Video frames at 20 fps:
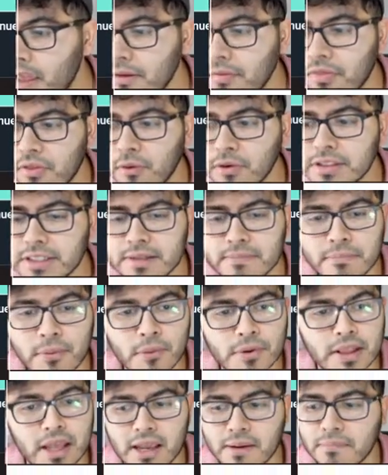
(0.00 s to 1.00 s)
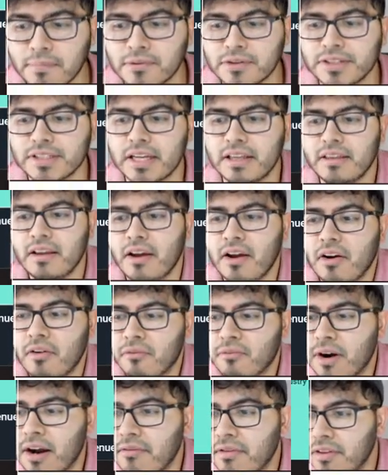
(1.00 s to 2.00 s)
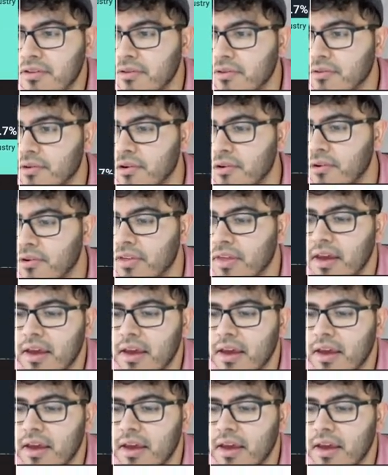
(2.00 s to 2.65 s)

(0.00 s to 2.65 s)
thirteen point eight percent revenue growth.